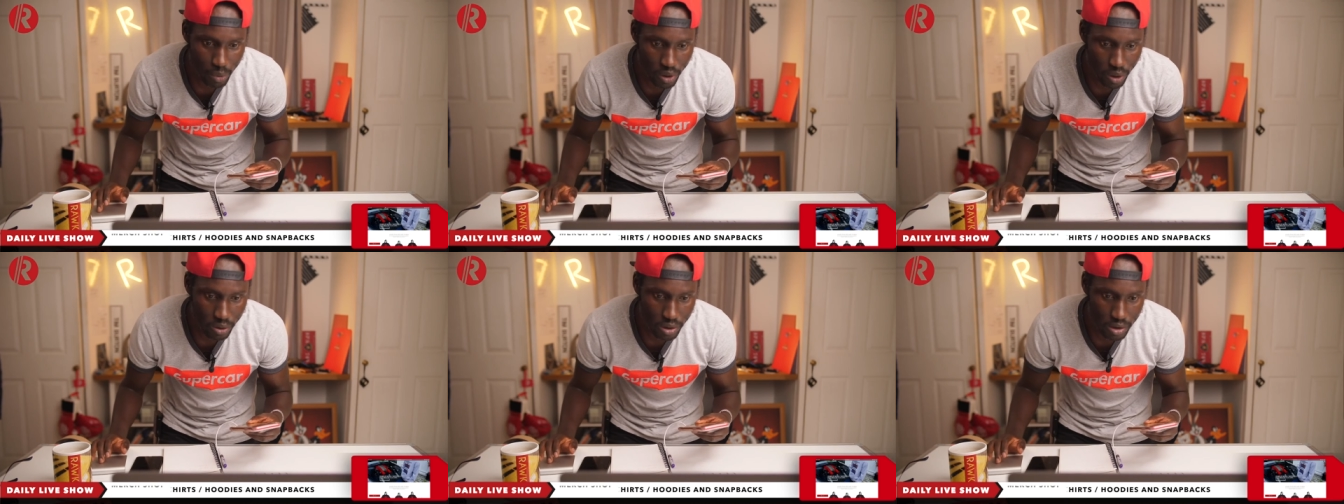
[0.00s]
put it
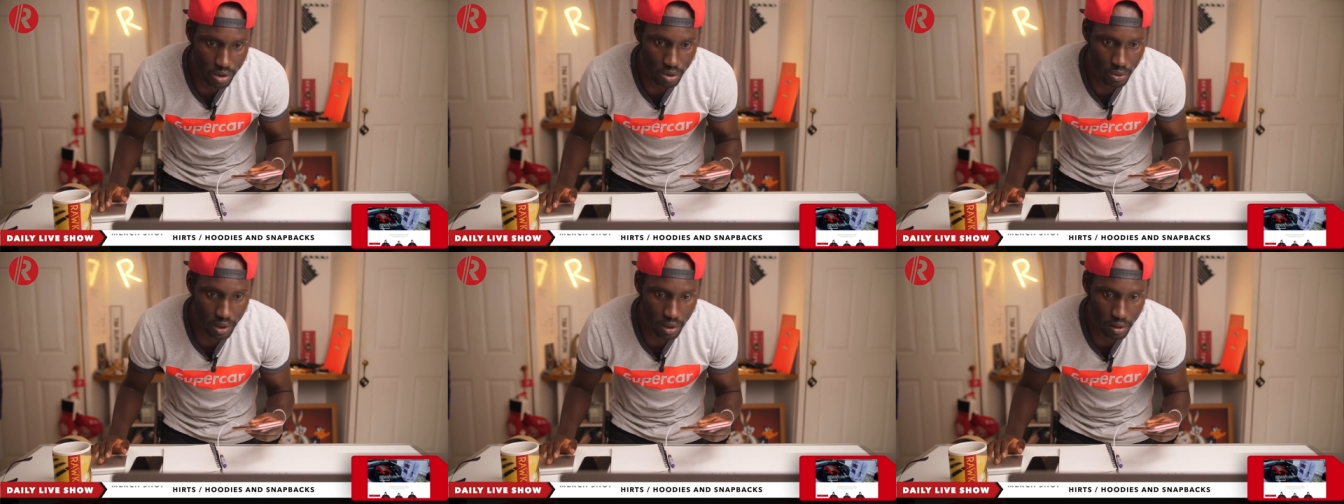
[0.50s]
onto the
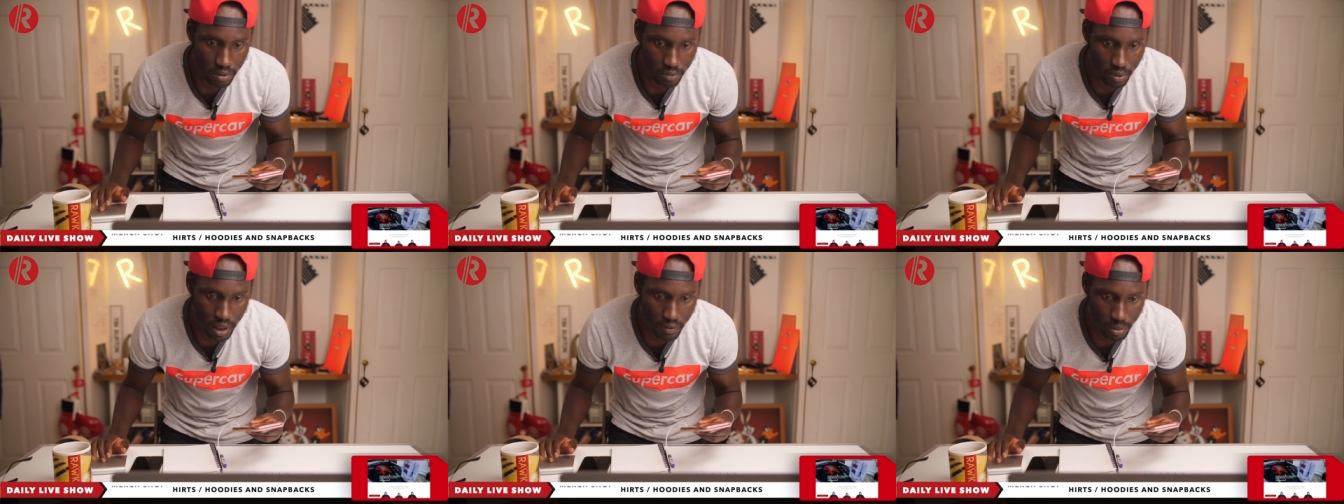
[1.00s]
screen
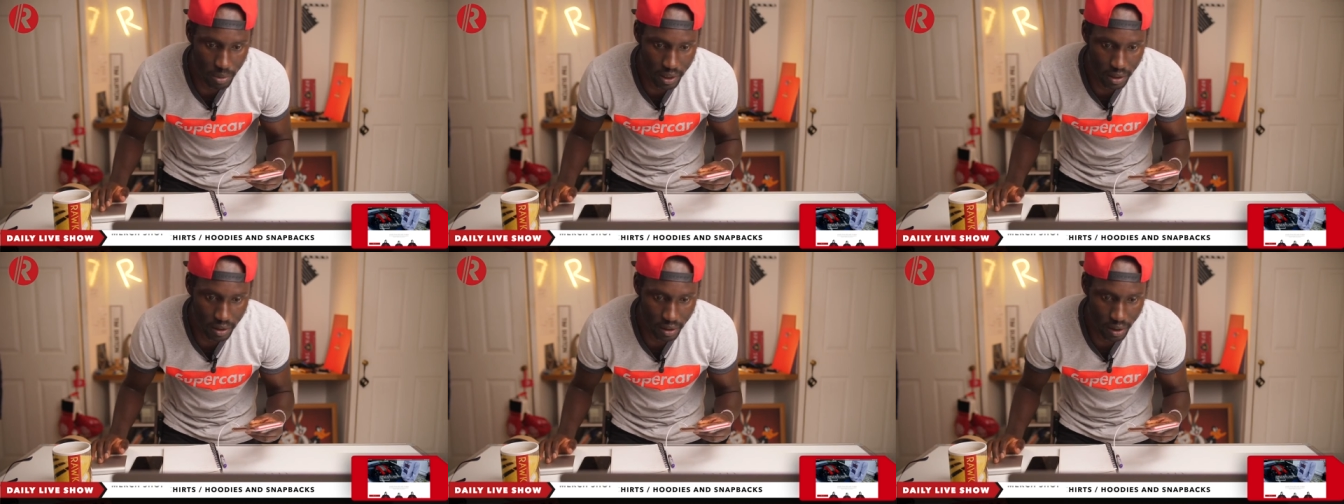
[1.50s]
for everybody.
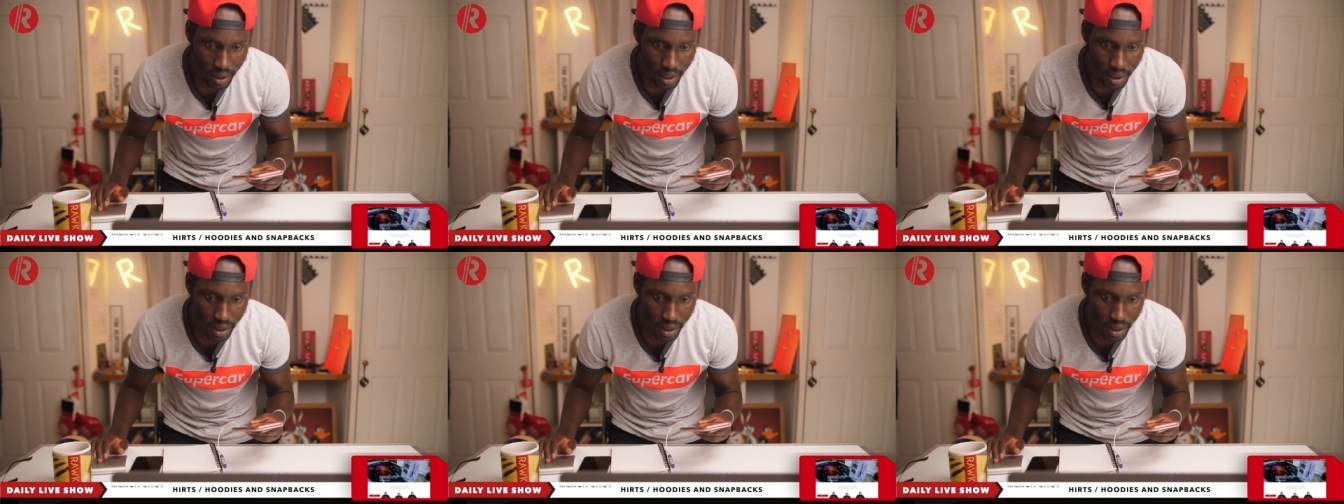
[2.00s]
All right,